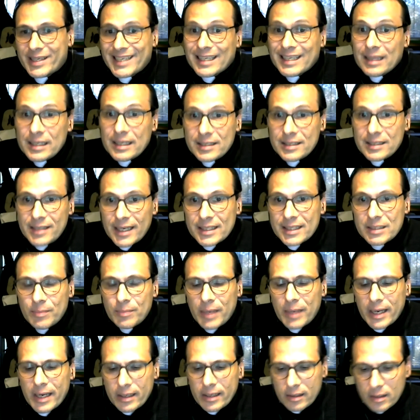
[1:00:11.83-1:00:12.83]
At least that's
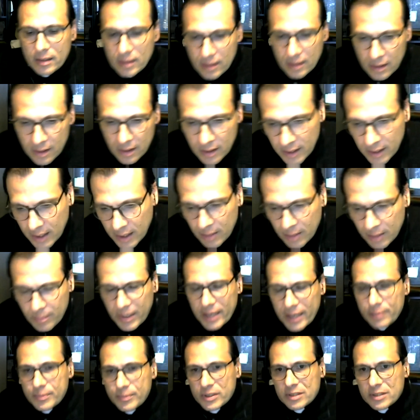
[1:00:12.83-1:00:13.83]
my
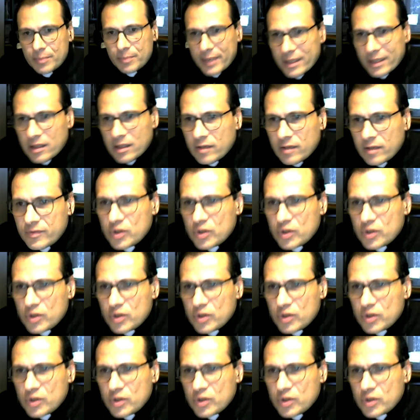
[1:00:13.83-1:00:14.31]
perspective.